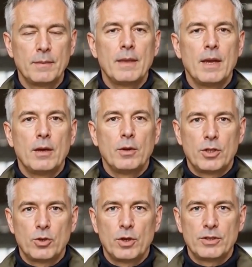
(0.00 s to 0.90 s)
Others
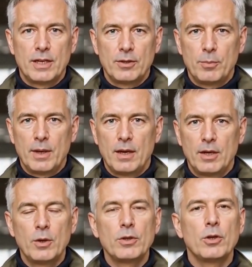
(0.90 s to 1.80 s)
across South
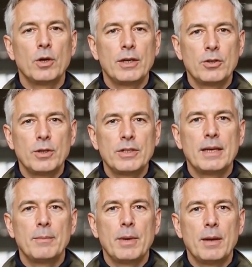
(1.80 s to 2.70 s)
America are starting to
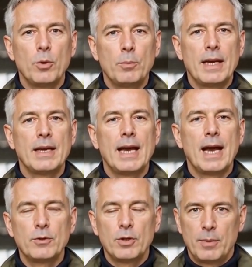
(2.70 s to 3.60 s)
accept people being
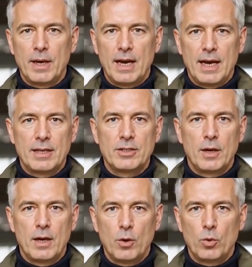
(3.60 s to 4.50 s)
captured by ICE
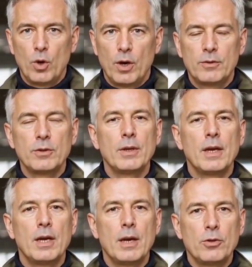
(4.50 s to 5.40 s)
who aren't from
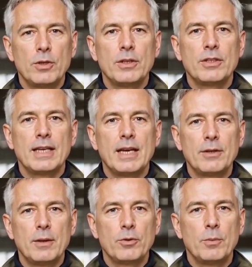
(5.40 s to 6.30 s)
their country to save
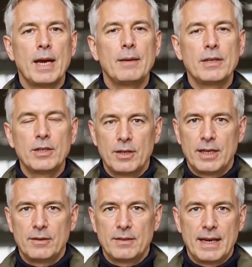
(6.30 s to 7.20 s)
them from having to
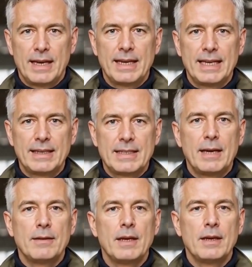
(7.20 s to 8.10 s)
live
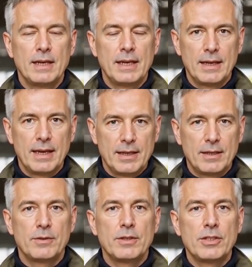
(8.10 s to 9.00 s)
indefinitely
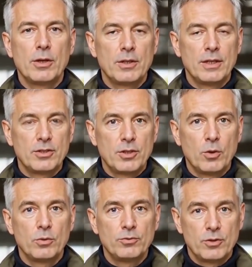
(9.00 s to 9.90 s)
in facilities
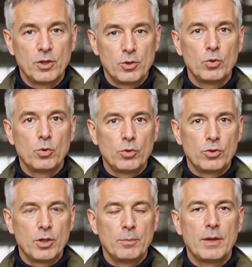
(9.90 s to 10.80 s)
known for their cruel
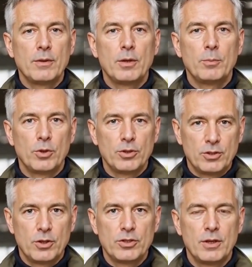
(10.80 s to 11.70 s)
treatment of their
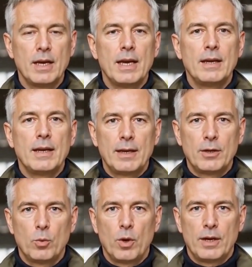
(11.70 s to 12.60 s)
prisoners, like
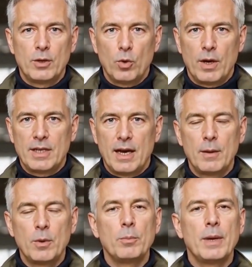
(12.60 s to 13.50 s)
the one in
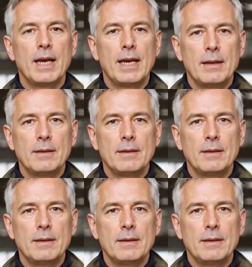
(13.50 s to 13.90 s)
Guantanamo Bay.